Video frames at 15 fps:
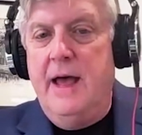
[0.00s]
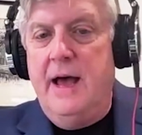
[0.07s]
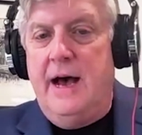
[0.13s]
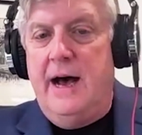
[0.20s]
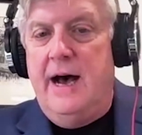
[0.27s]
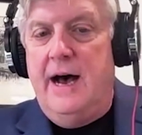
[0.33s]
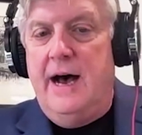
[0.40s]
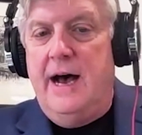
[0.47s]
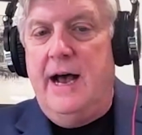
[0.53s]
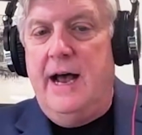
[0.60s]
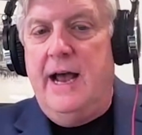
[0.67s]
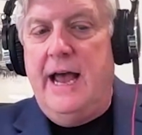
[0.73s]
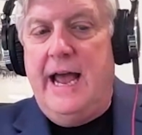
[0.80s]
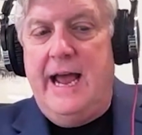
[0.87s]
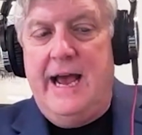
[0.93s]

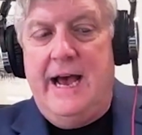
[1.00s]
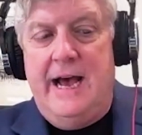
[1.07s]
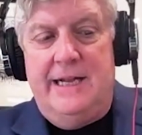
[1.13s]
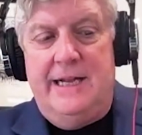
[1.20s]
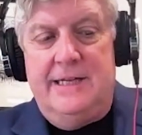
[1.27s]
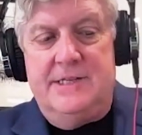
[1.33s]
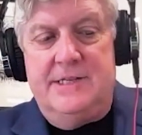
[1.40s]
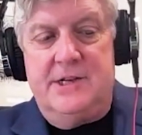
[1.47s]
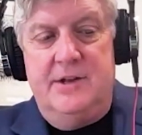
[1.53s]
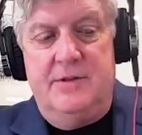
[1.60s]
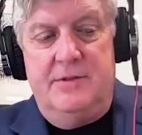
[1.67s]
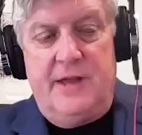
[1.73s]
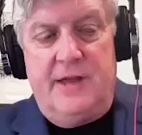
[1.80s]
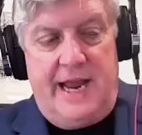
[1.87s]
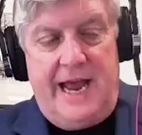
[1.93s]
And
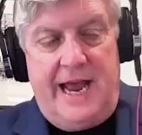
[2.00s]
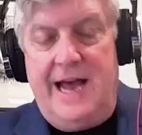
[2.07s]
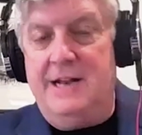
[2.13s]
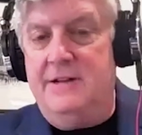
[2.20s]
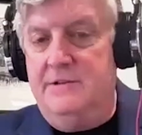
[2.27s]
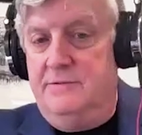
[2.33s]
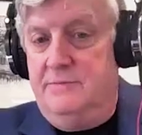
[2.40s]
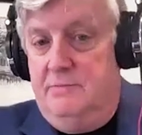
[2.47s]
they had